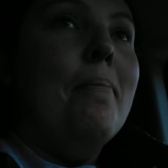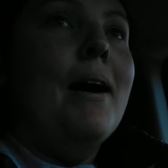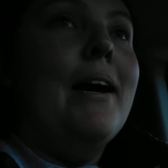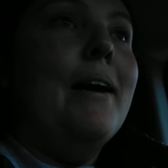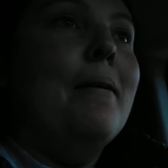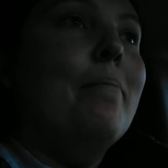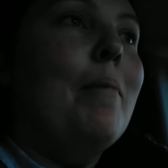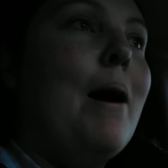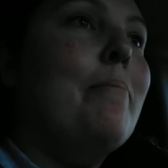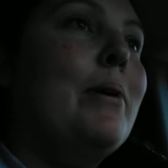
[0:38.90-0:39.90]
My
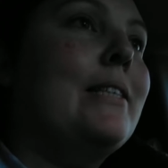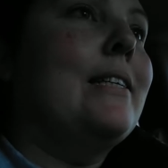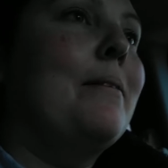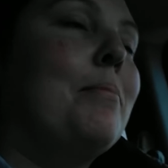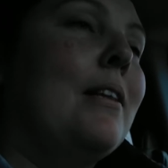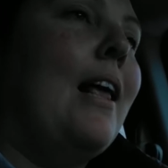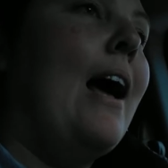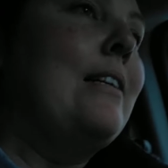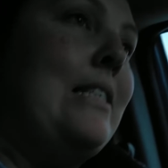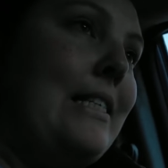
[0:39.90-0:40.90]
mom picked it up the
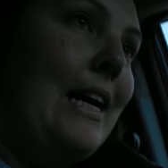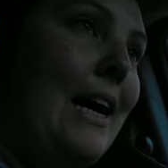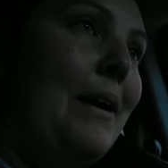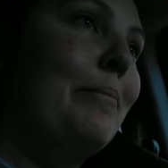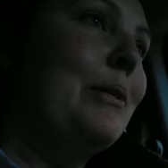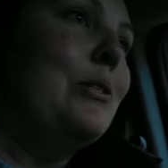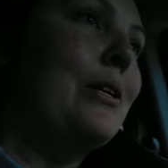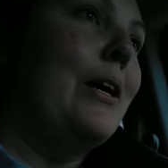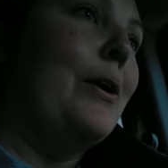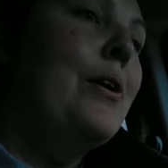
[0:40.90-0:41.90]
last time,
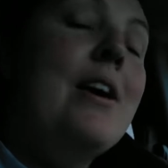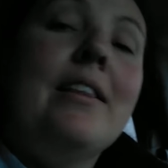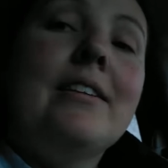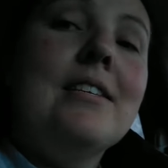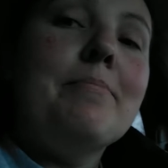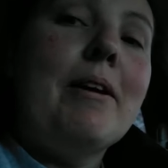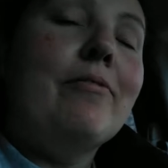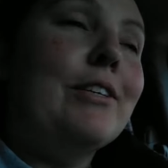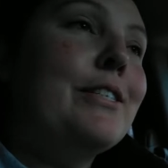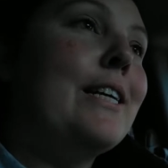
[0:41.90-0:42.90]
so this is
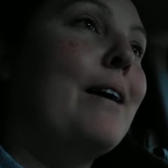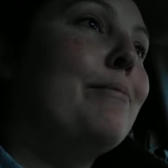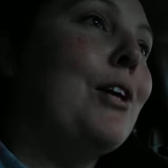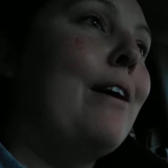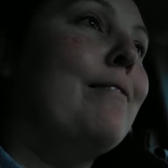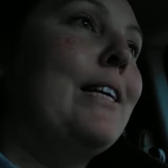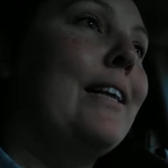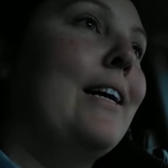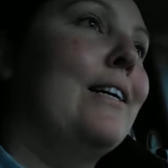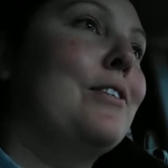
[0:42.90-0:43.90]
my first time
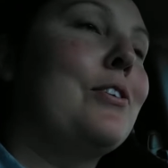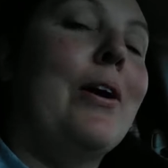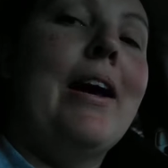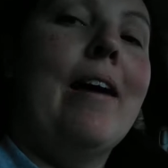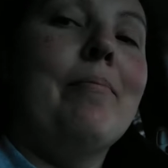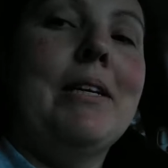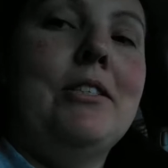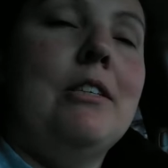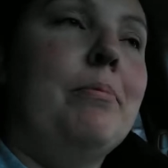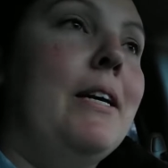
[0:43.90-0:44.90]
driving there. So I have my
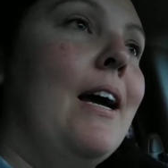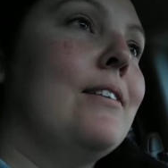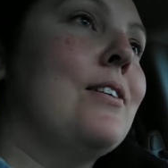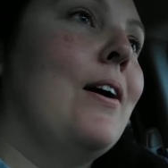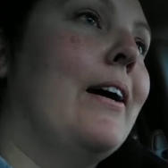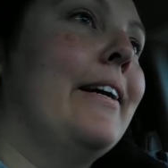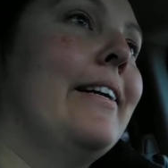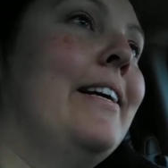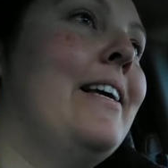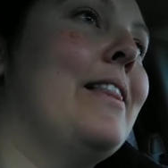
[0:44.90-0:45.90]
GPS on
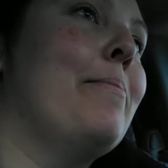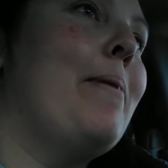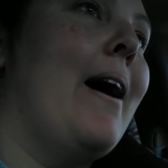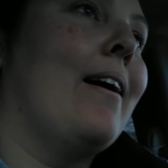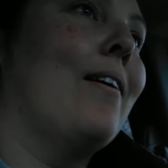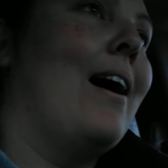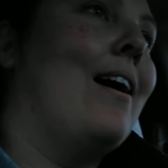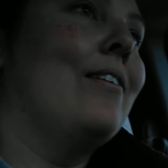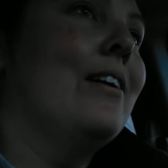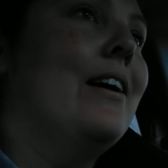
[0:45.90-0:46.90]
in the
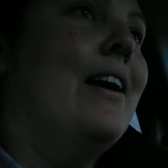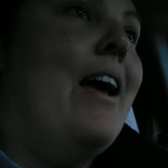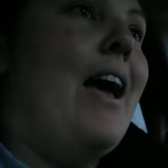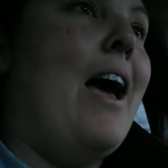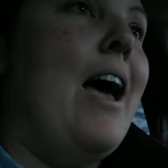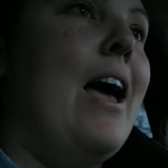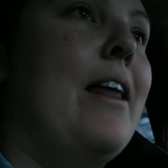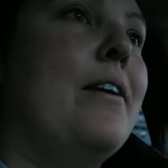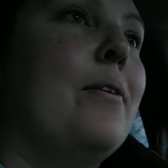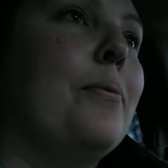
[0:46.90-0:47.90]
background,
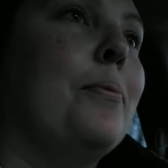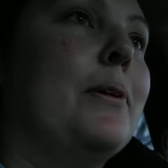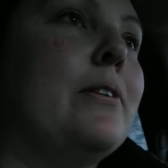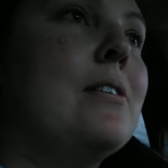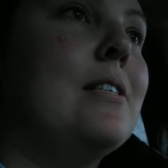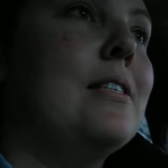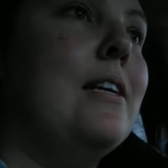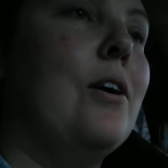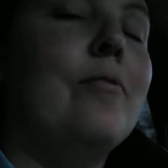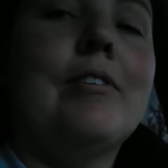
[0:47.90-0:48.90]
and we'll
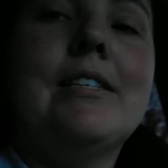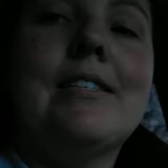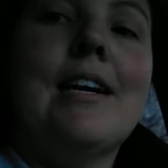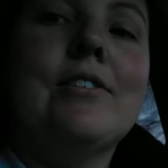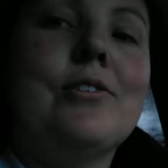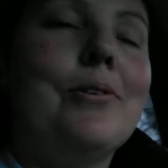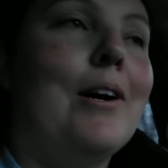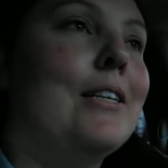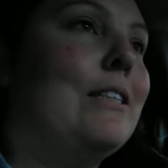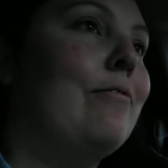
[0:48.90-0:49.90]
see. Hopefully it's not too
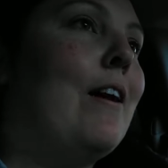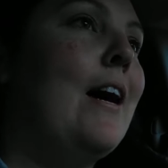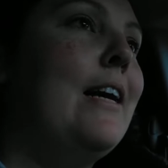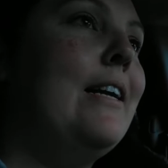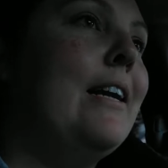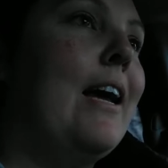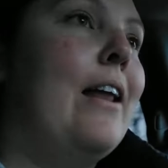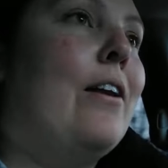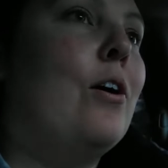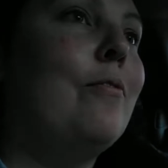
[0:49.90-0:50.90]
hard to find,
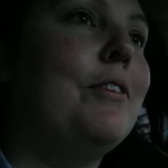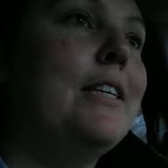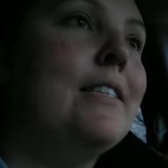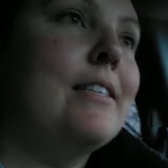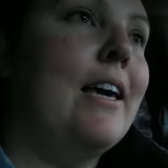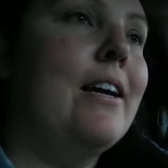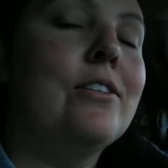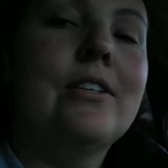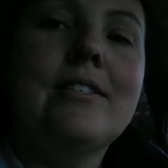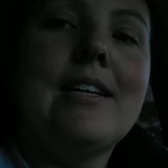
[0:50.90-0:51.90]
and hopefully his cake
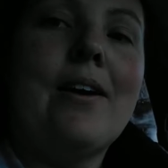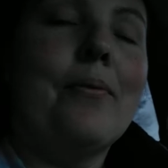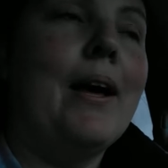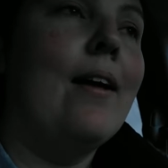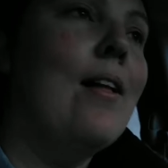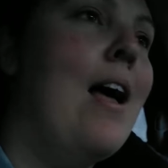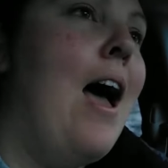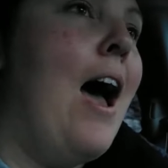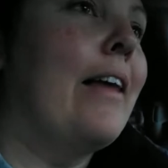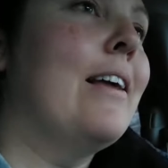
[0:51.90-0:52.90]
turns out well.
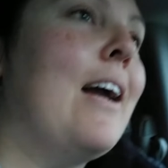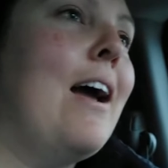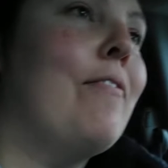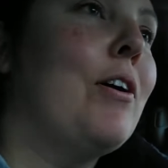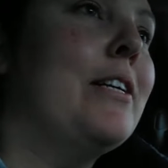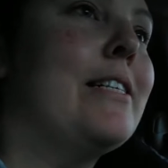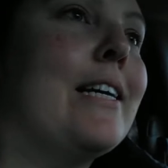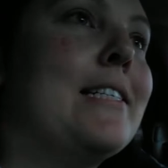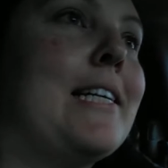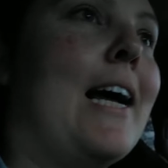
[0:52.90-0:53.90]
I think I have all
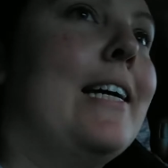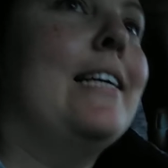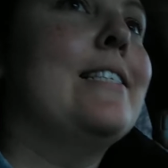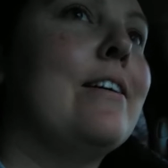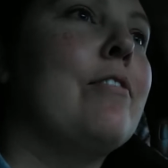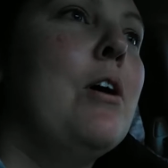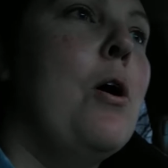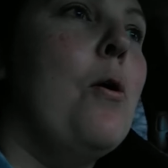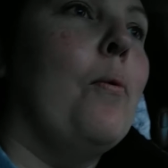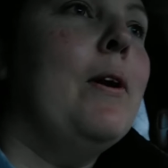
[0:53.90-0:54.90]
these anxieties of,
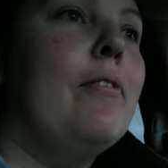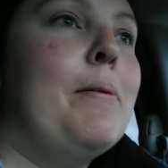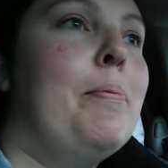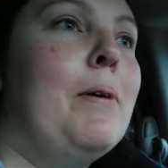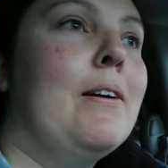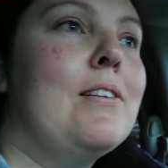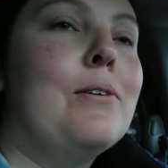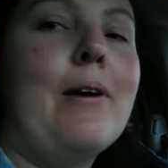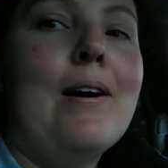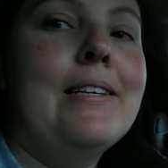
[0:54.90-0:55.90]
what if I pick
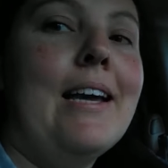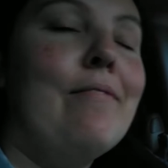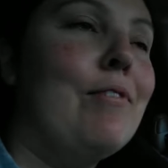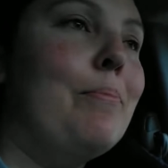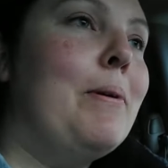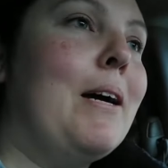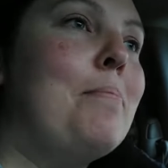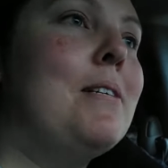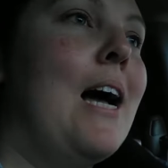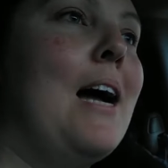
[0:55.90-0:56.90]
the wrong date for the
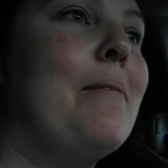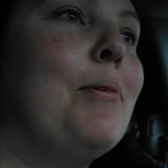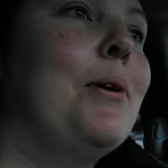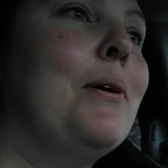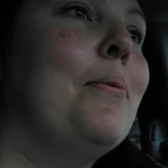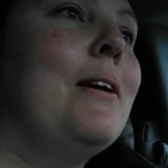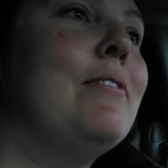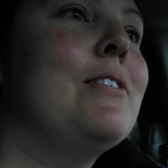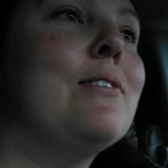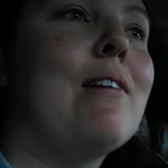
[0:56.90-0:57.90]
pickup time? Or
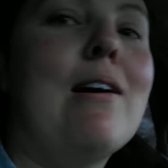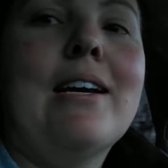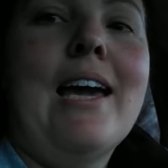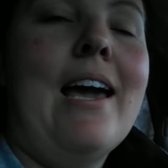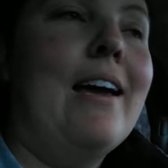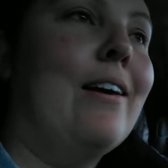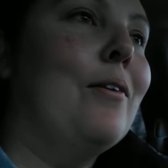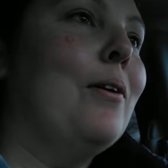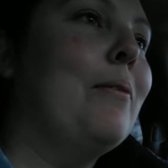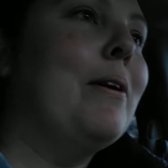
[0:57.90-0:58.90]
what if it's the wrong
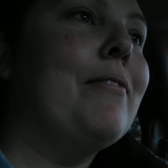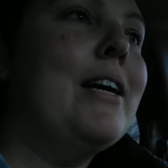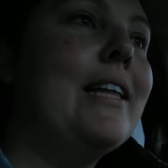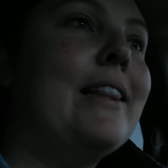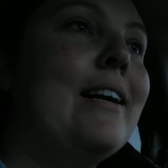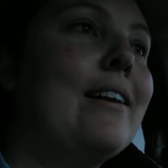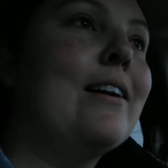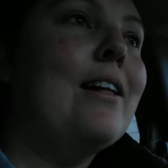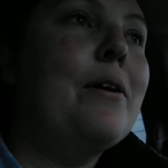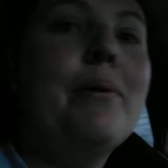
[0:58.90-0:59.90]
cake? Or what if I get there
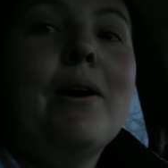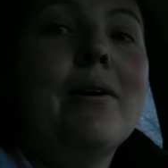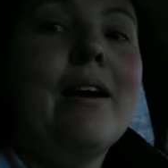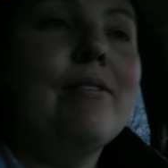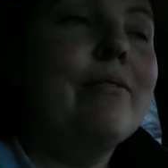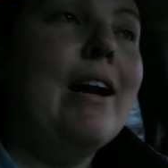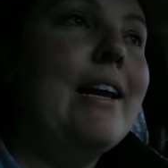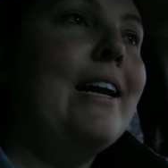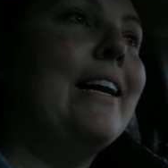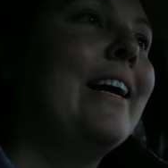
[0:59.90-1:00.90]
and they're like, we don't have it
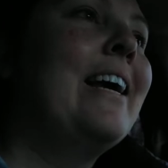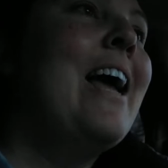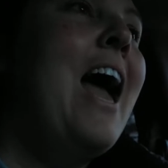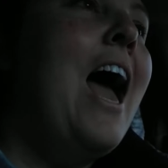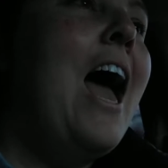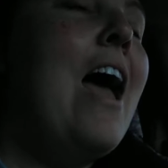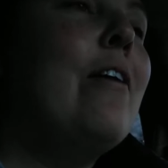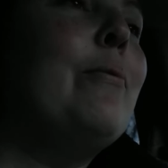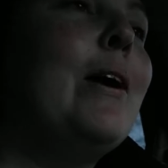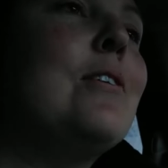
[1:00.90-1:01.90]
ready?
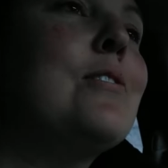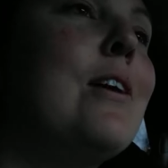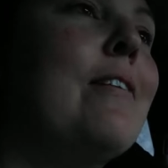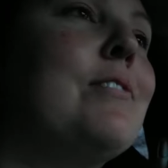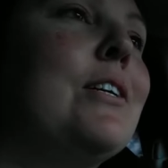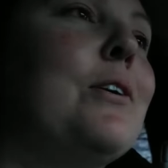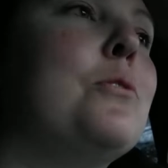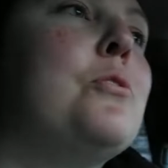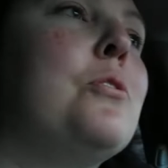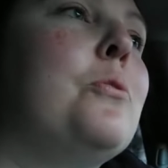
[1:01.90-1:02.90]
And we also have to
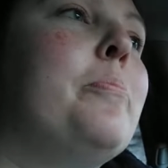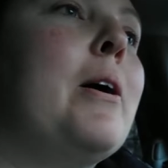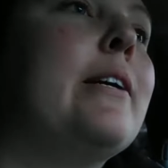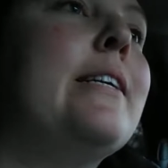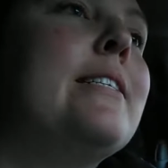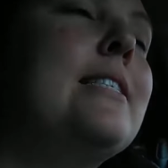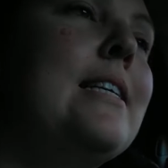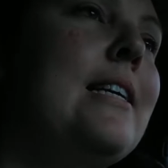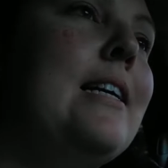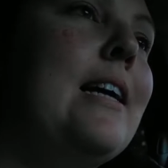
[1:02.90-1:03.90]
go to Party
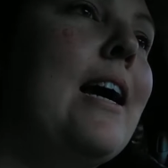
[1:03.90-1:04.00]
City